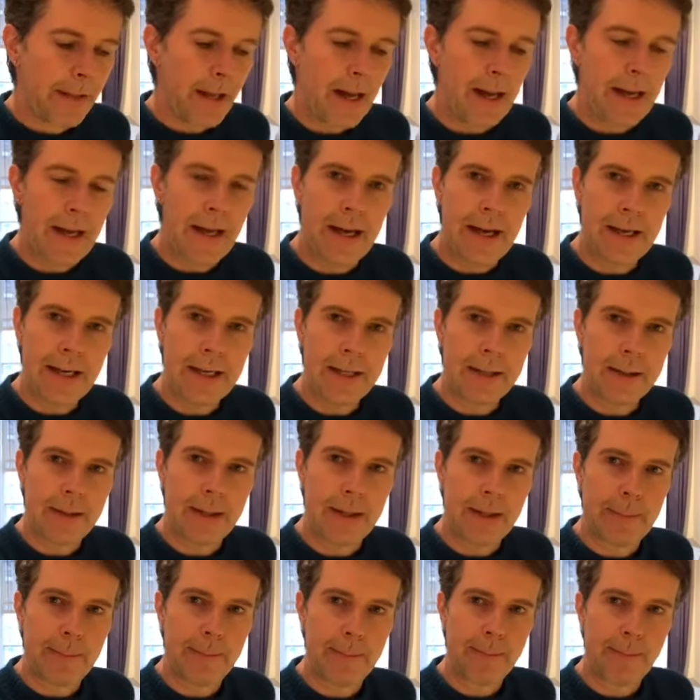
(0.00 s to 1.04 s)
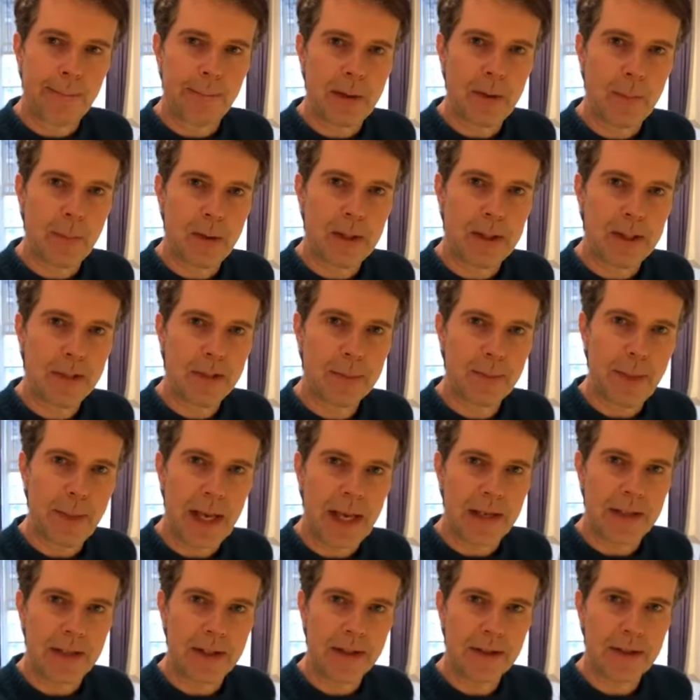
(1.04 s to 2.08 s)
I will
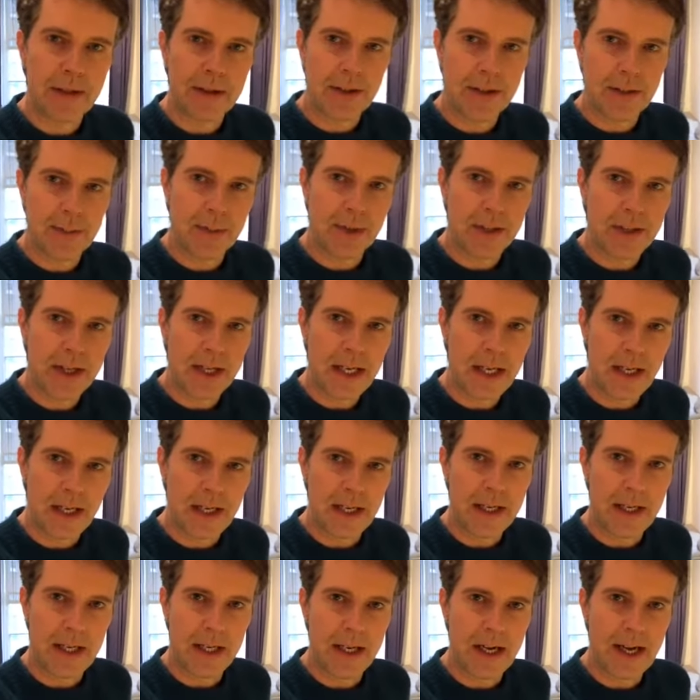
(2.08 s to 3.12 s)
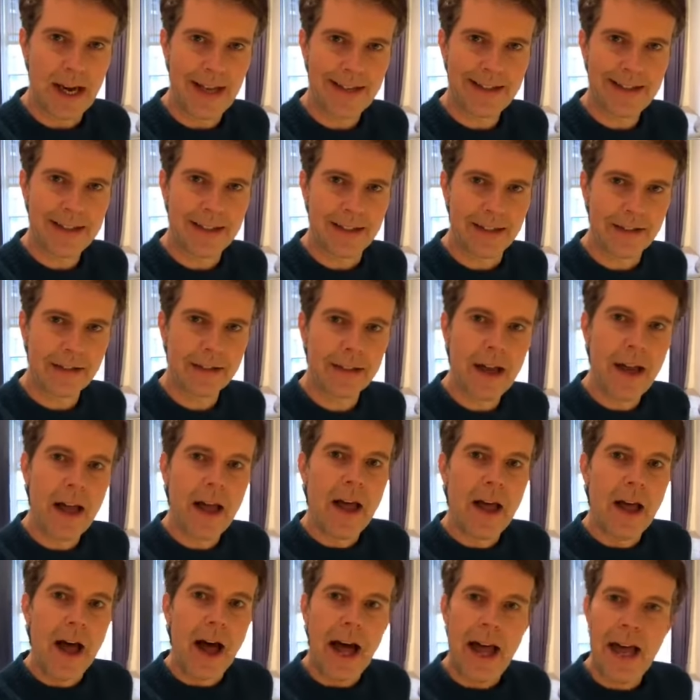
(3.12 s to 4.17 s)
spend Christmas here in London.
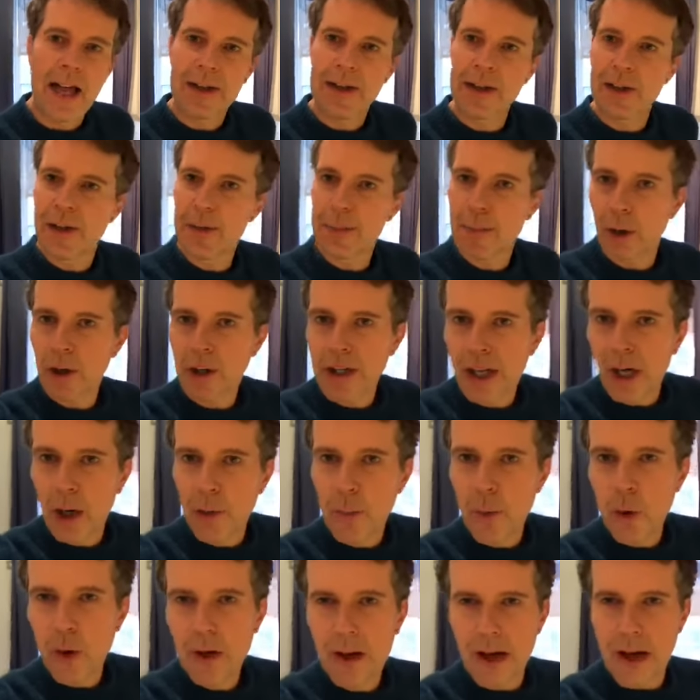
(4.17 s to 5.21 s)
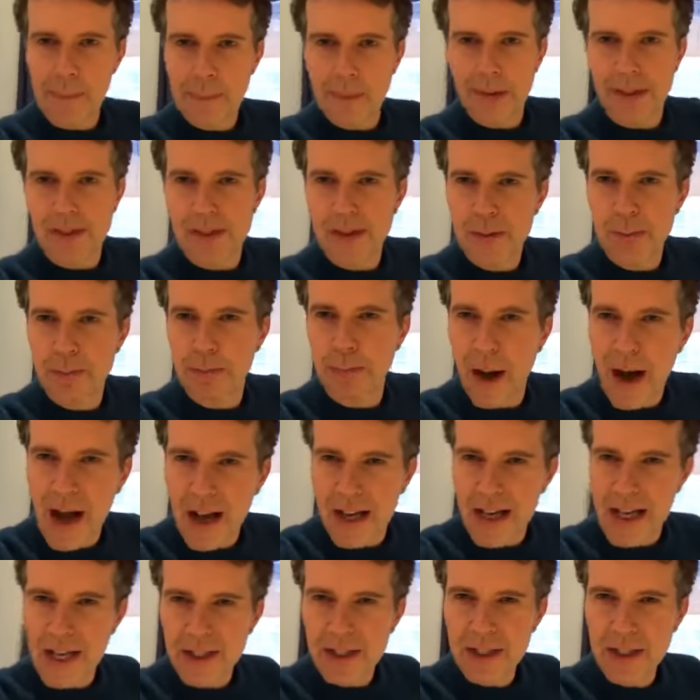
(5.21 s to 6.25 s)
And this morning I woke up
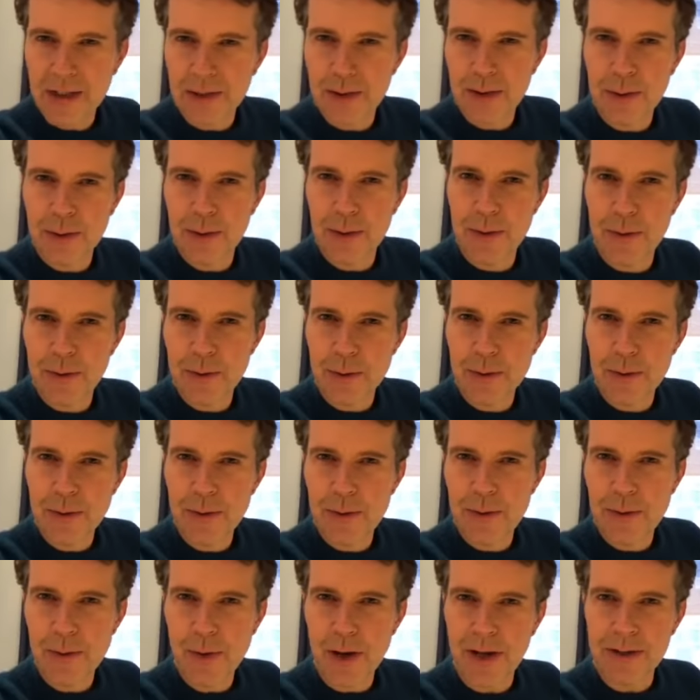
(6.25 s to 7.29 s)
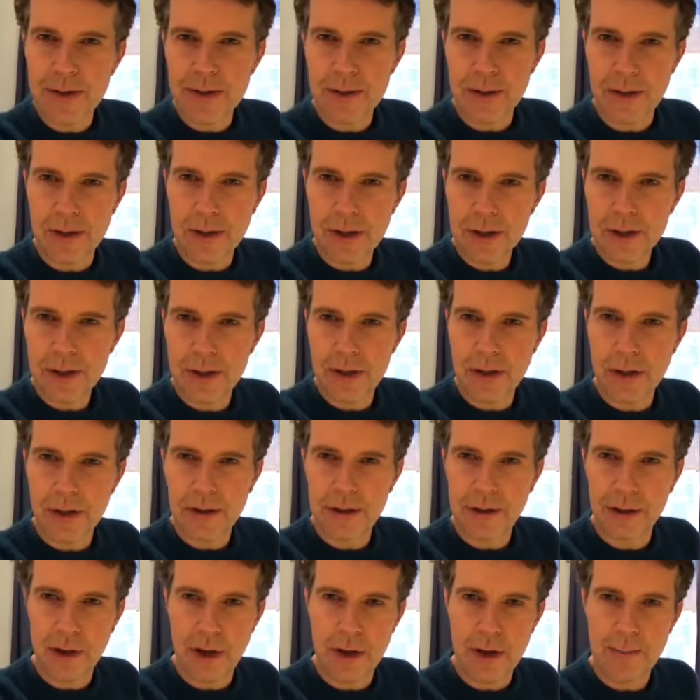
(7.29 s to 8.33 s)
inspired to do a traditional
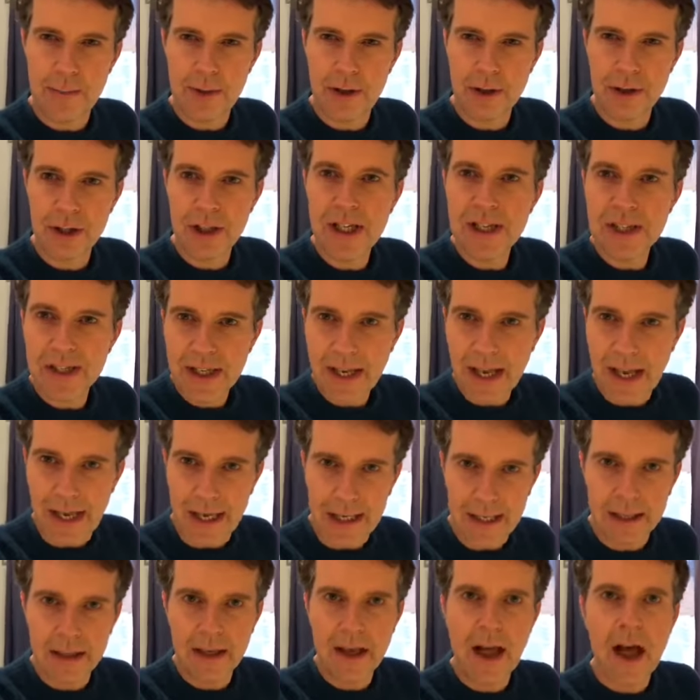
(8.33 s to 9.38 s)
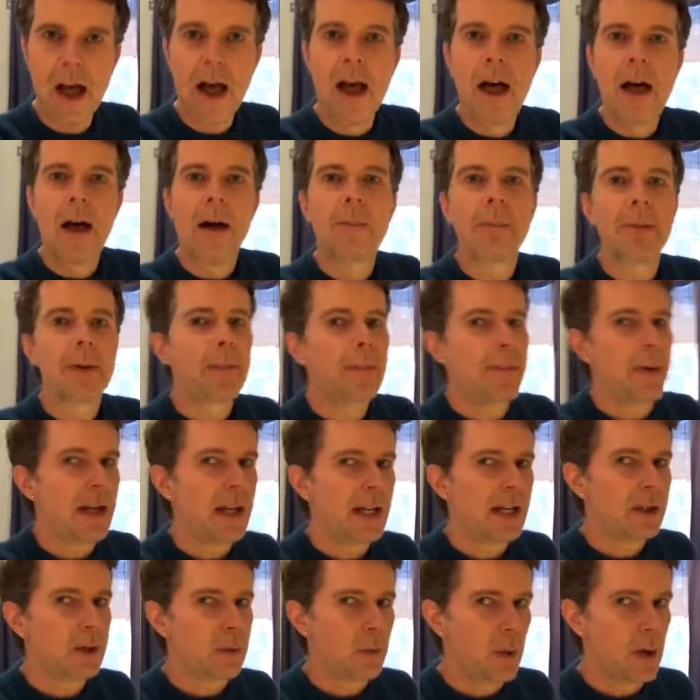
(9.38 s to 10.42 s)
German cheesecake
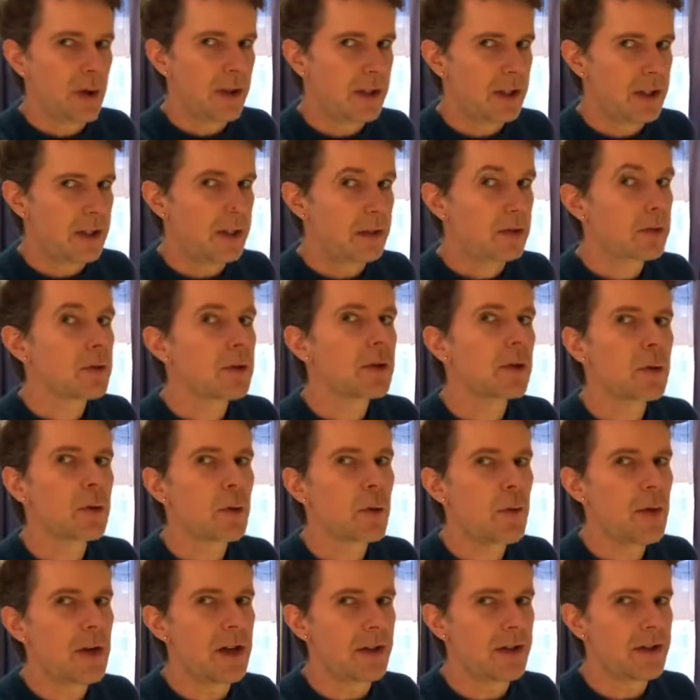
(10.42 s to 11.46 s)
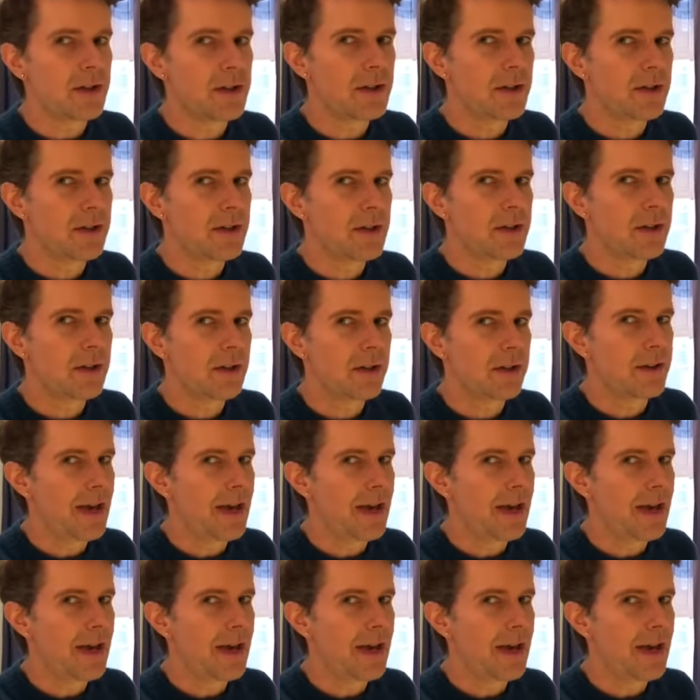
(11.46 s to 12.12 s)
prepared with a twist.